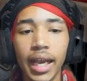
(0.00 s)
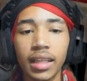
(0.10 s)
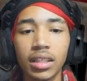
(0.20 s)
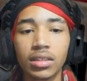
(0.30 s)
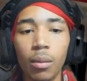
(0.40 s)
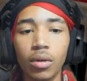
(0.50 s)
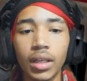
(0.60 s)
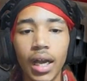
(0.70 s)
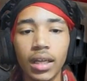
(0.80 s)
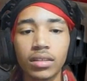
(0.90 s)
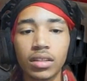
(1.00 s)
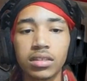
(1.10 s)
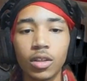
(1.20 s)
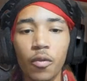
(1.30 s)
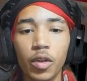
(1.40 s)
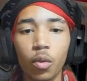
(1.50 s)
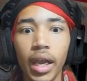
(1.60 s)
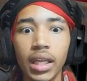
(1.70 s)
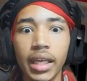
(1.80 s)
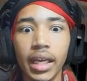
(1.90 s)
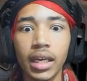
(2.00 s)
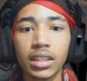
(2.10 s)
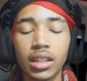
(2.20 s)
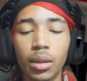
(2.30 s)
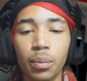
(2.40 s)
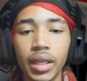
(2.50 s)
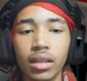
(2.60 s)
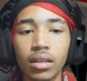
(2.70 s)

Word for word: then tumbled lifelessly over the railing and into the pit.